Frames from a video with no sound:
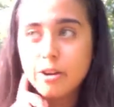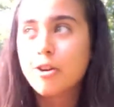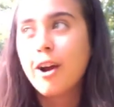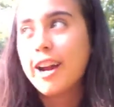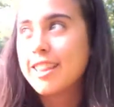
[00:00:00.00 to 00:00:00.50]

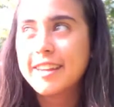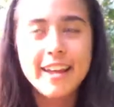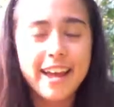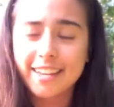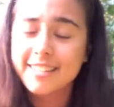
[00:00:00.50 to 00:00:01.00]
crying the
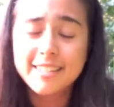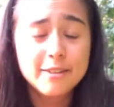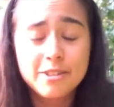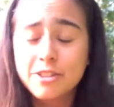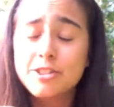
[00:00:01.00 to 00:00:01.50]
next.
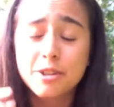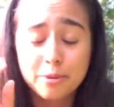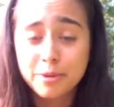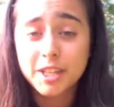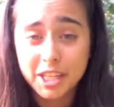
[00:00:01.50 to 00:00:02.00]
It's just a
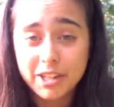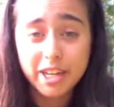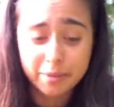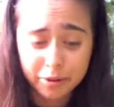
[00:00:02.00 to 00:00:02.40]
really great